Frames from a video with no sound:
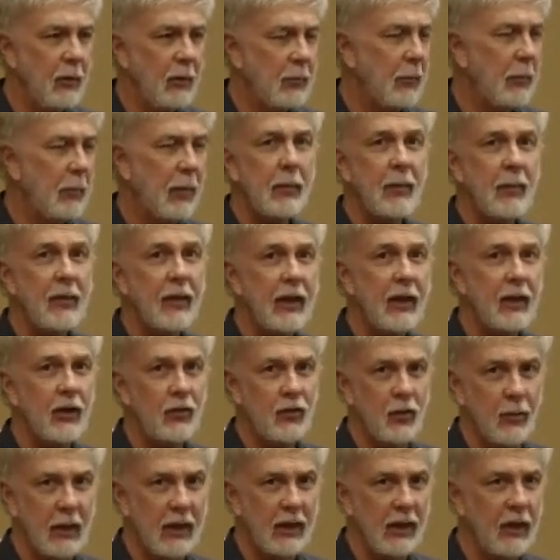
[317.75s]
But maybe that
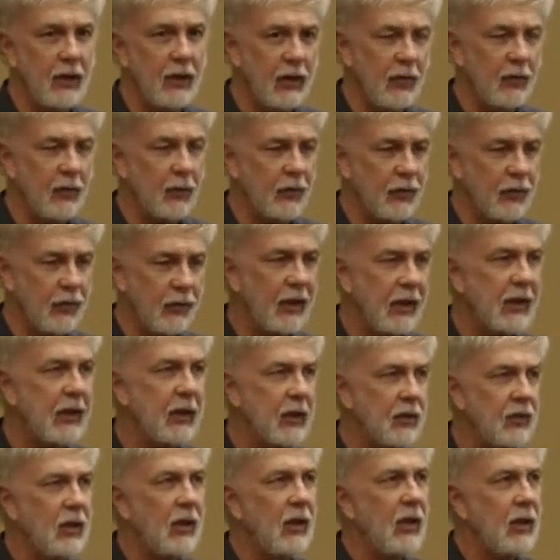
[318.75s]
doesn't make any difference. The thing
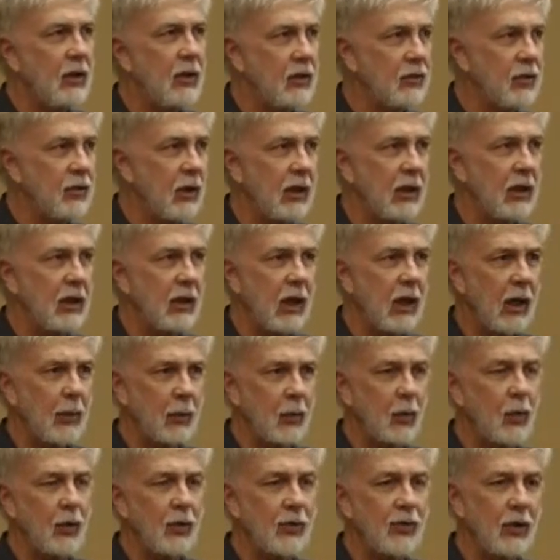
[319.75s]
is, you start getting
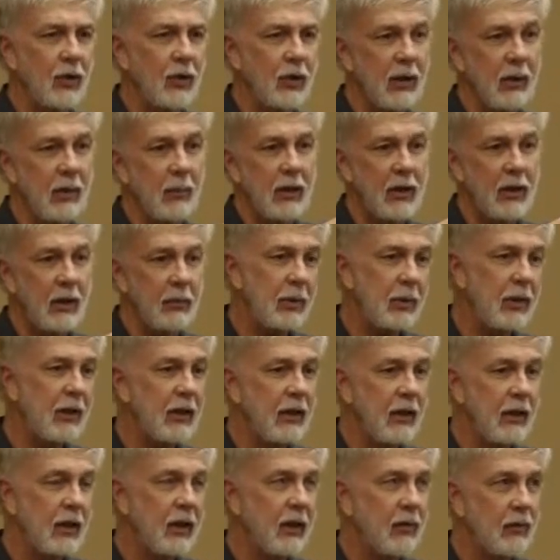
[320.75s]
hypercortisolemia and
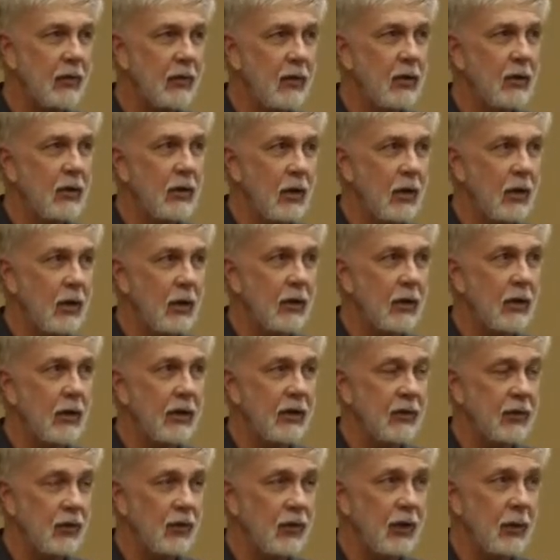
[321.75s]
BDNF
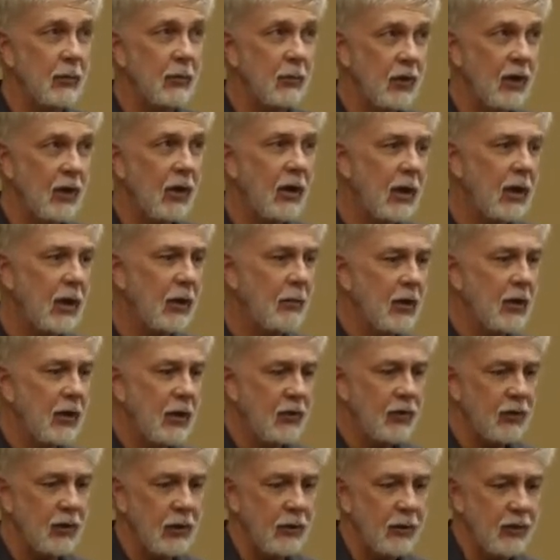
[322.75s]
at the same time,
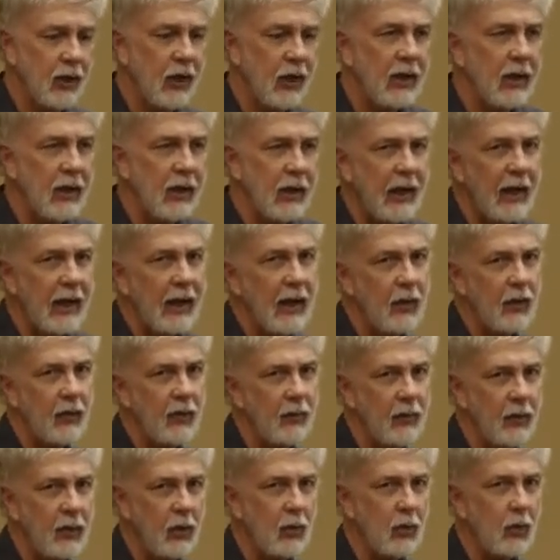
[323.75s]
so you've taken out
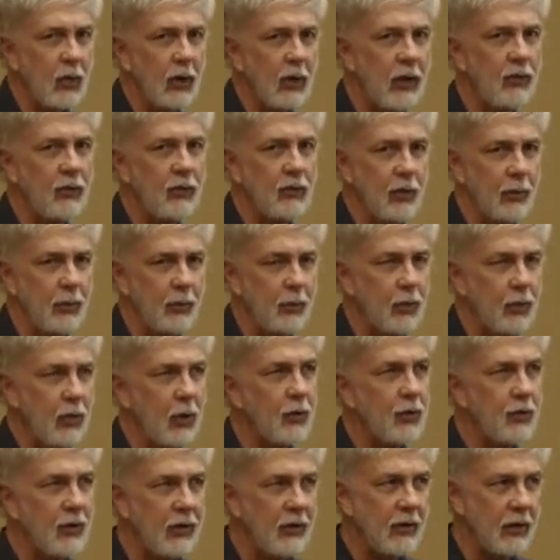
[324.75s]
of the equation the
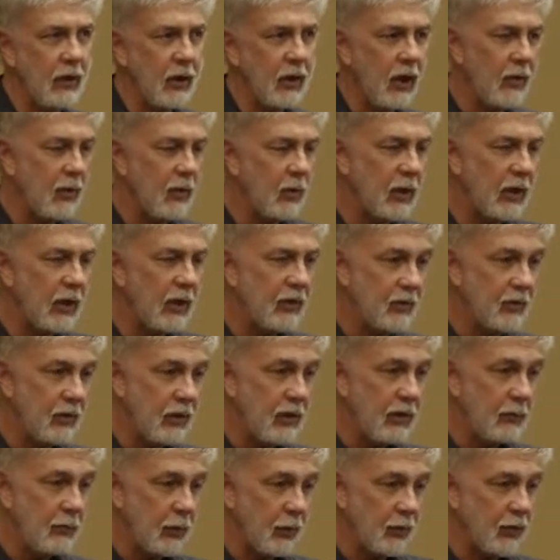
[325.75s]
protein that could otherwise
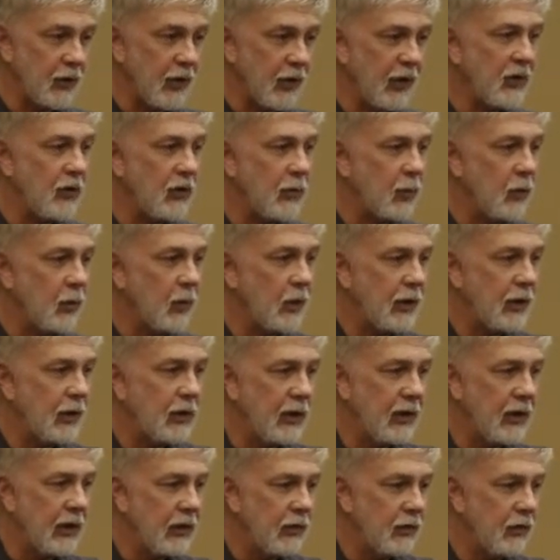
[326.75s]
protect the brain
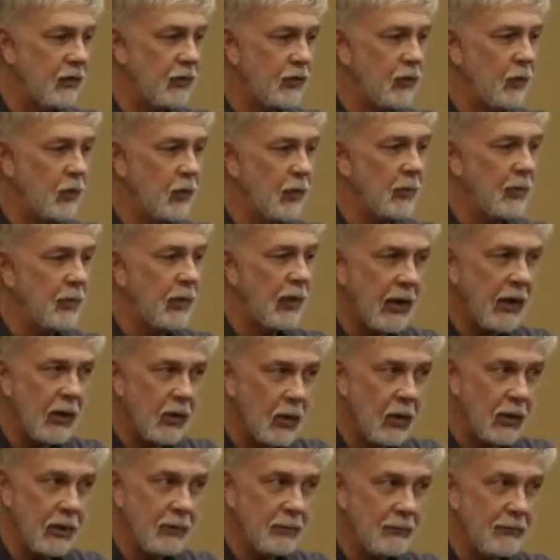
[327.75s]
and to
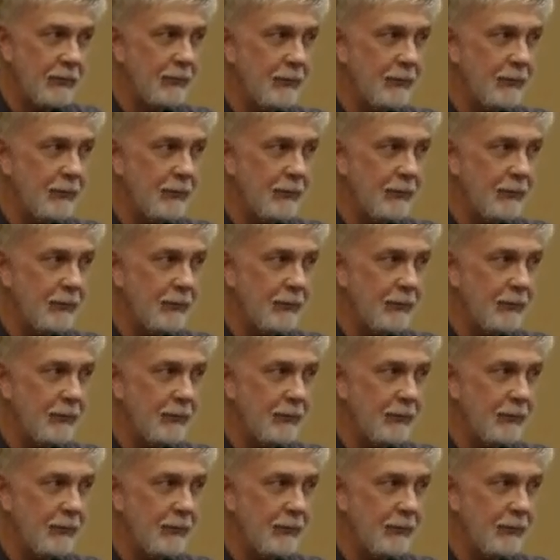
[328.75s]
repair it.